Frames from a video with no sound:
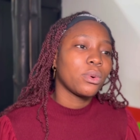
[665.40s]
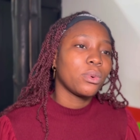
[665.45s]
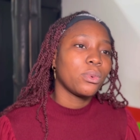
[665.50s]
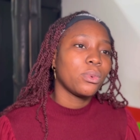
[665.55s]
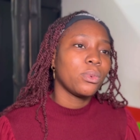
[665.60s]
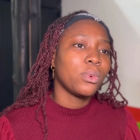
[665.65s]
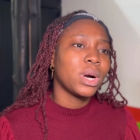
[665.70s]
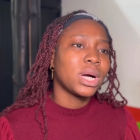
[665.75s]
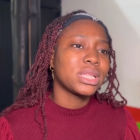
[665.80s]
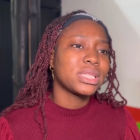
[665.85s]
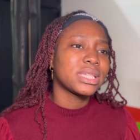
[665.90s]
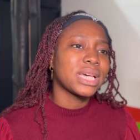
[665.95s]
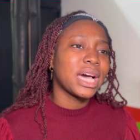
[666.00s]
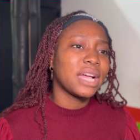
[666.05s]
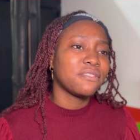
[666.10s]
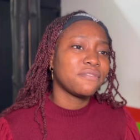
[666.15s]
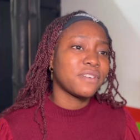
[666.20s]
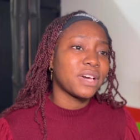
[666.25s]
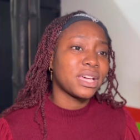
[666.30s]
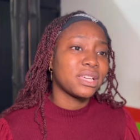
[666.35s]
What
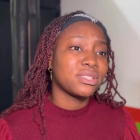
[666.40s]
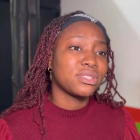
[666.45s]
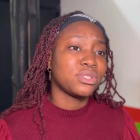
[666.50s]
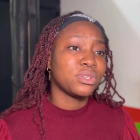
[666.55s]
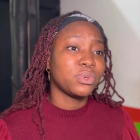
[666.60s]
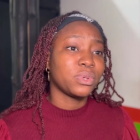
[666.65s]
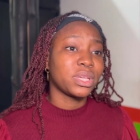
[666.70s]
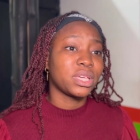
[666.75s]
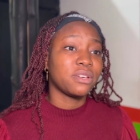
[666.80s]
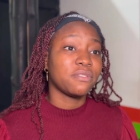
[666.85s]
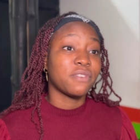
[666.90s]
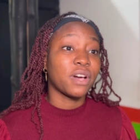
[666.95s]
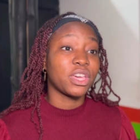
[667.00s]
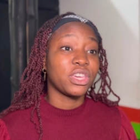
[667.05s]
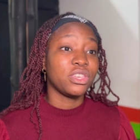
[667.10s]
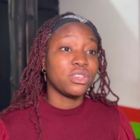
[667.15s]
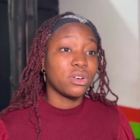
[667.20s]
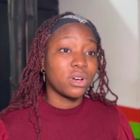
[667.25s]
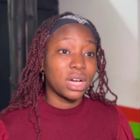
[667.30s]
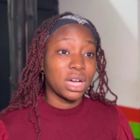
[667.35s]
advice you would give a
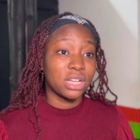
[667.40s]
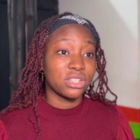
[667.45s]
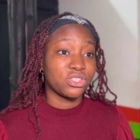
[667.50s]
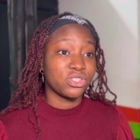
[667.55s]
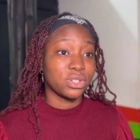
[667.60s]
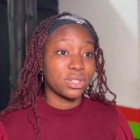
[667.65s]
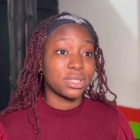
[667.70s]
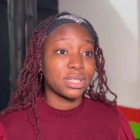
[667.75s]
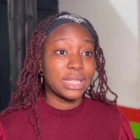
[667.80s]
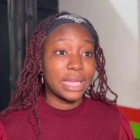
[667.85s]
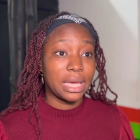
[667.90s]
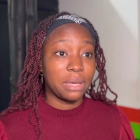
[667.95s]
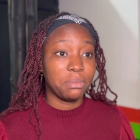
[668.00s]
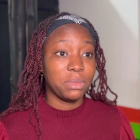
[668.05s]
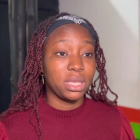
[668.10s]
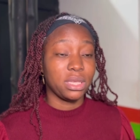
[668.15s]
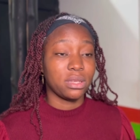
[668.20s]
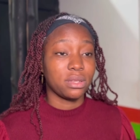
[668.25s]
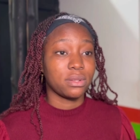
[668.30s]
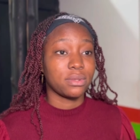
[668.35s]
young actress like
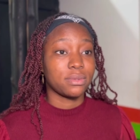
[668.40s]
me?